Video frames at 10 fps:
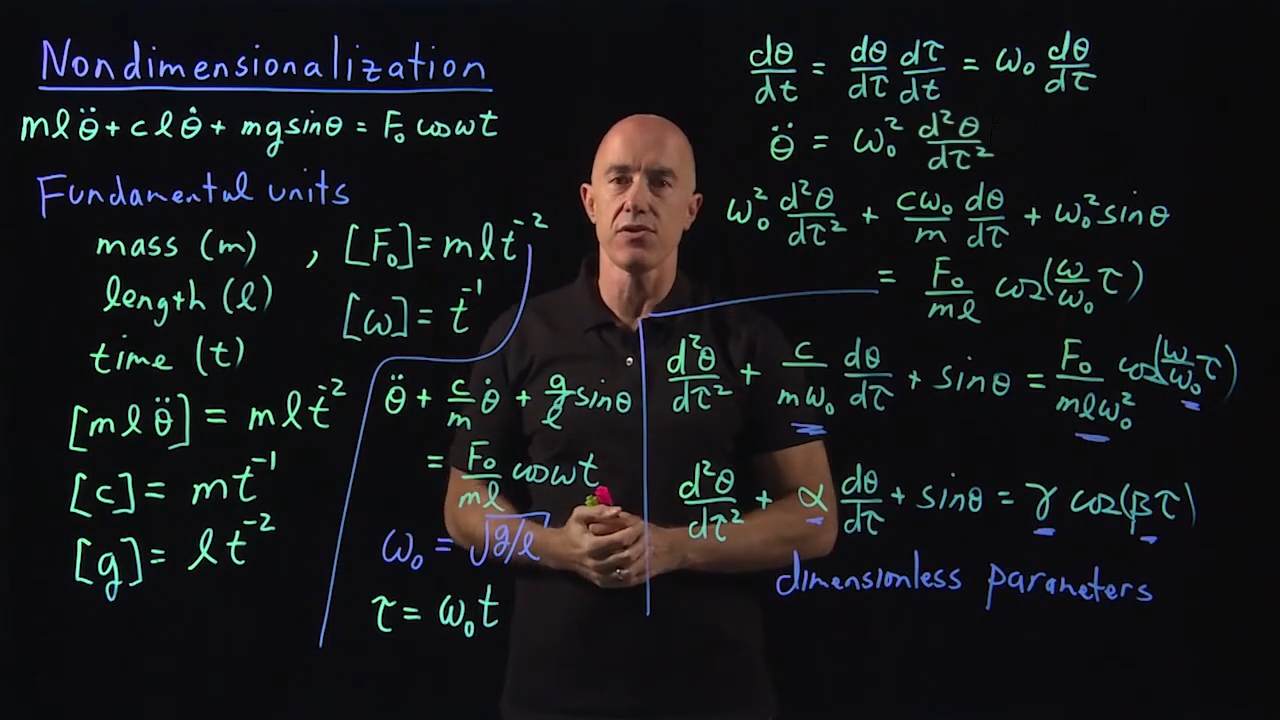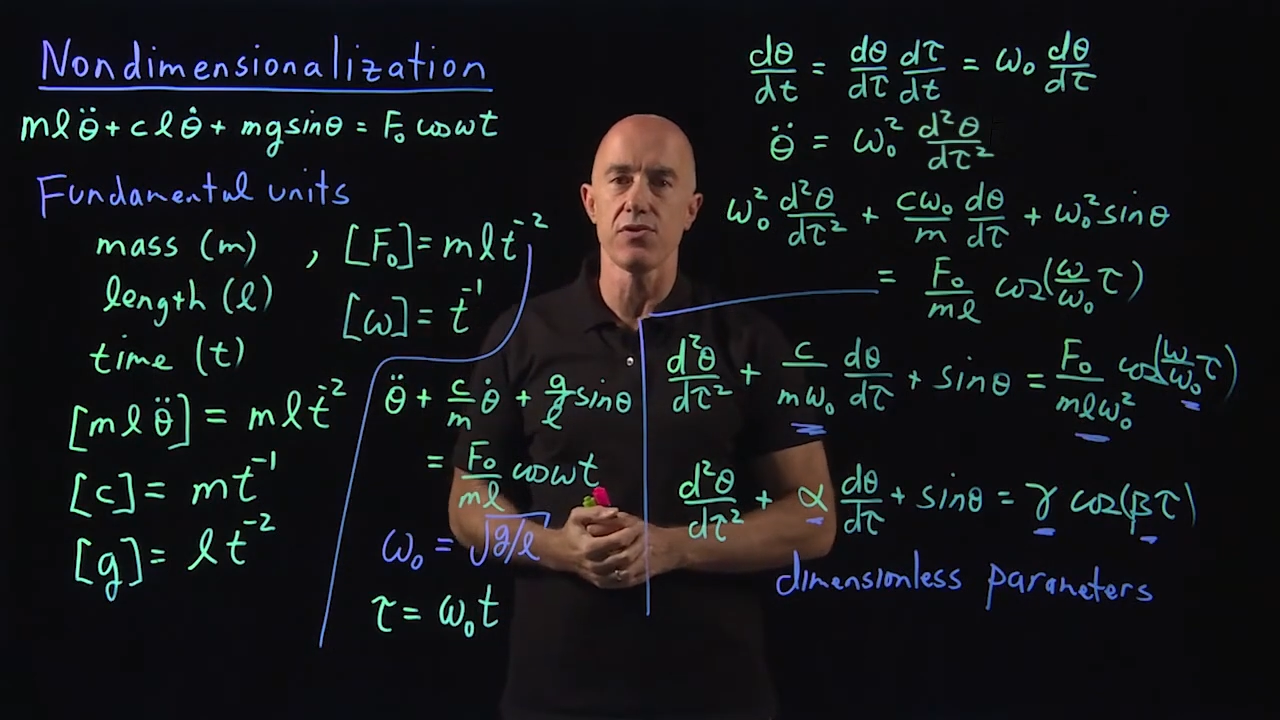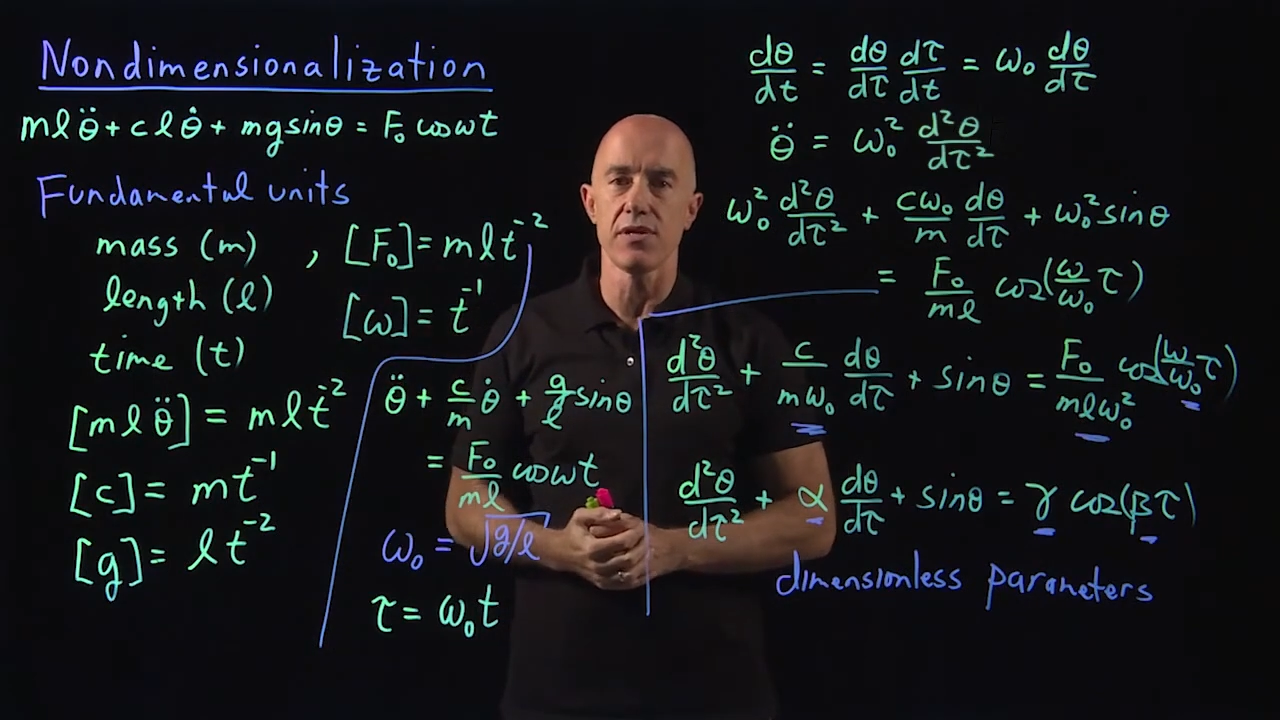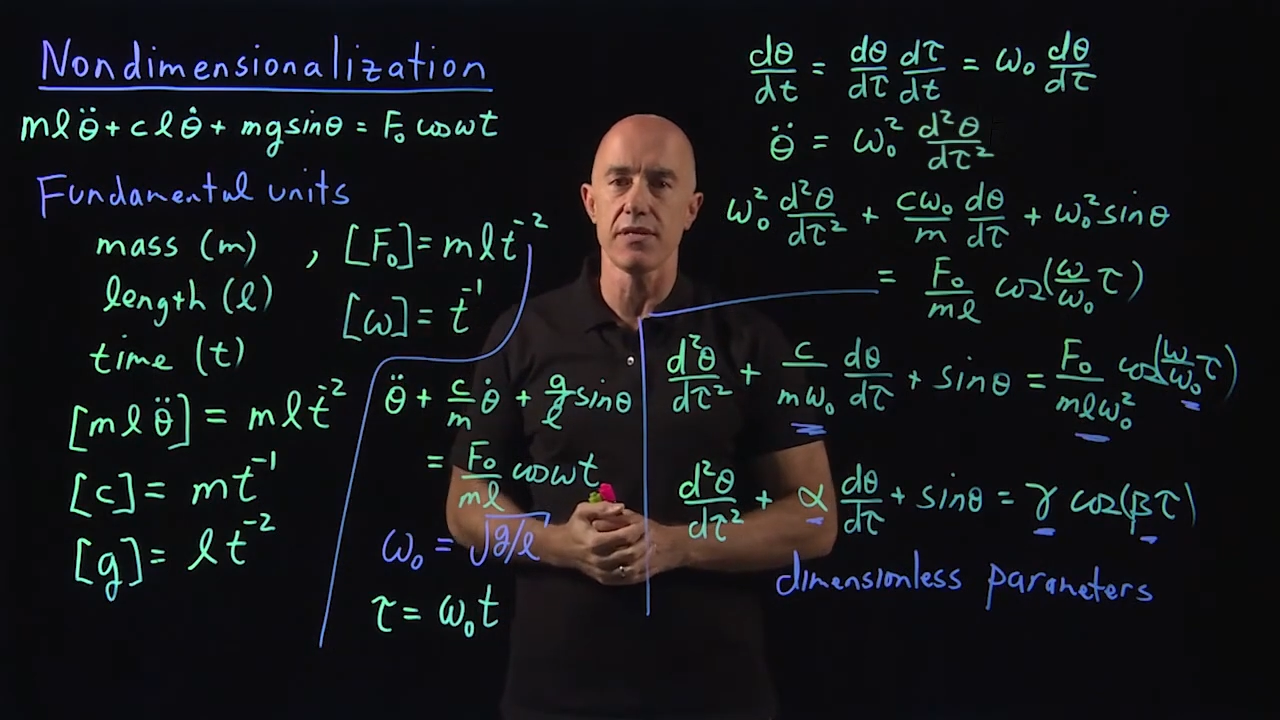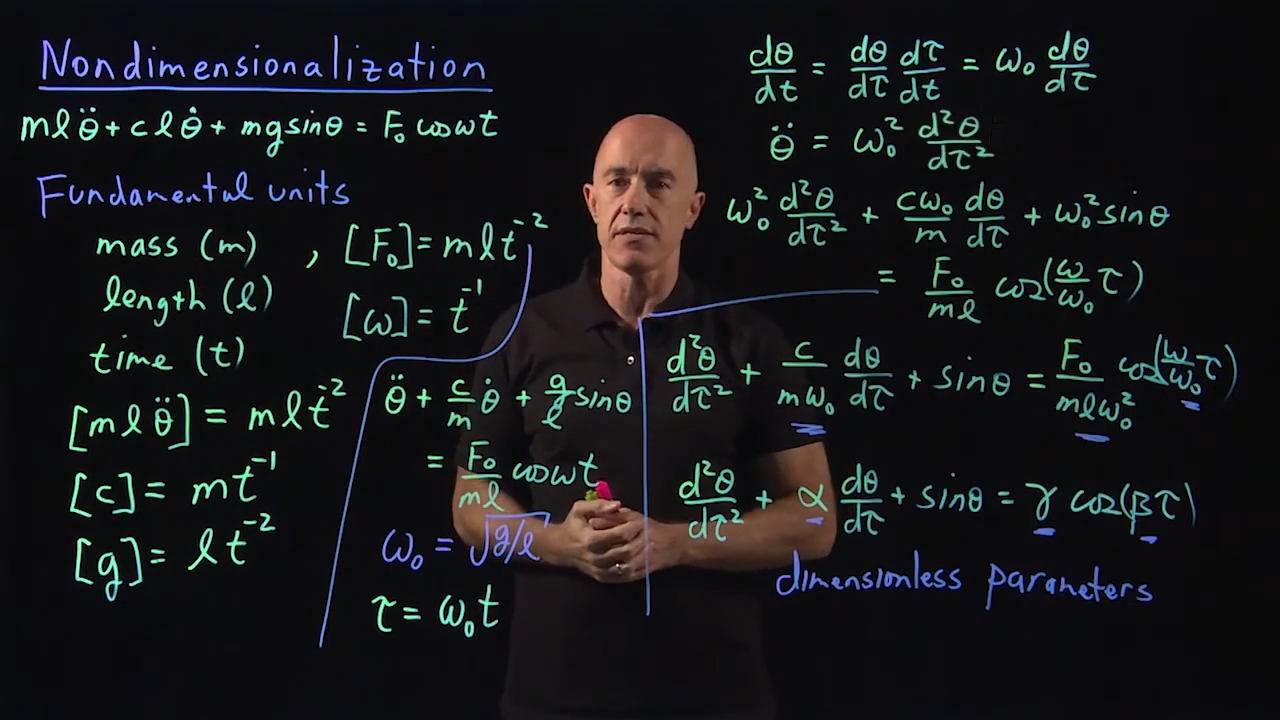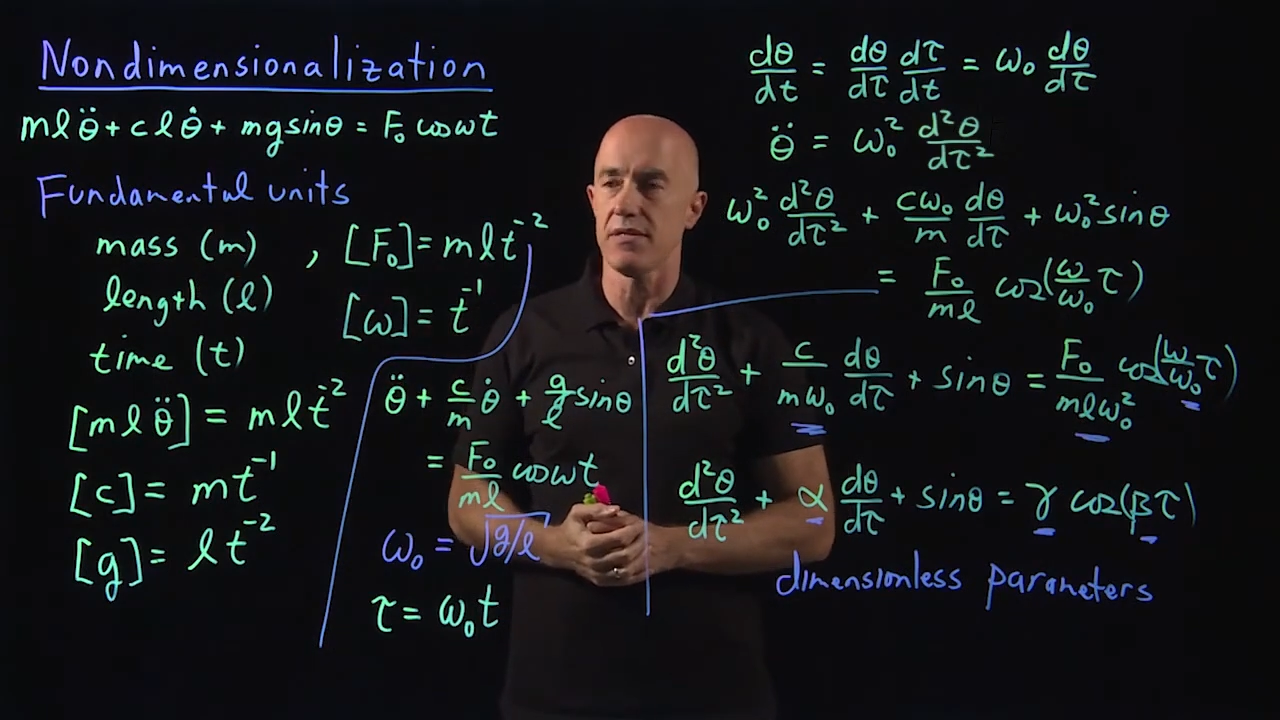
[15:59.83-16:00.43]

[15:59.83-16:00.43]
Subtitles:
units